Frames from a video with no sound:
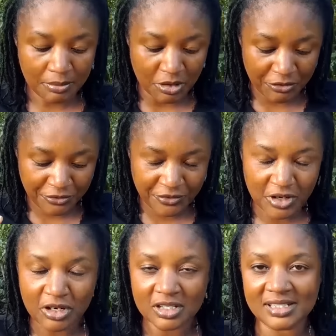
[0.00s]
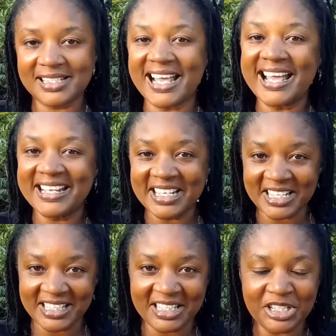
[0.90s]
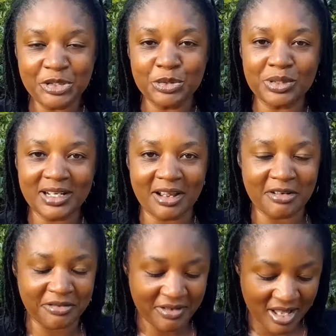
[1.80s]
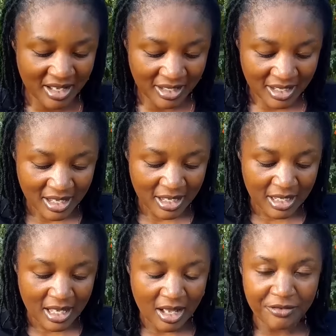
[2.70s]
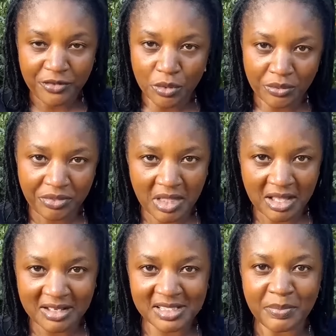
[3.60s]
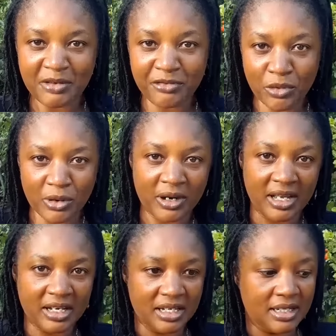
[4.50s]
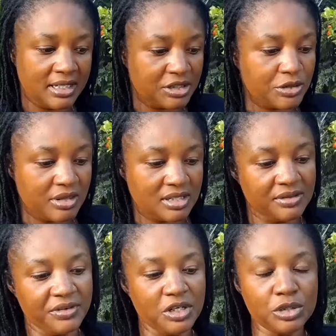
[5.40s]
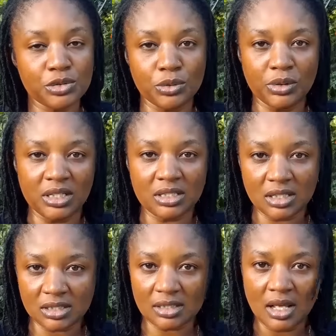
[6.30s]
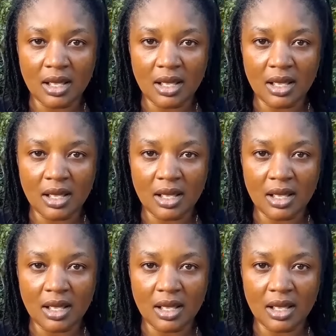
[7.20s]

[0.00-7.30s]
But first, I need to clarify a few things before heading into this video so it is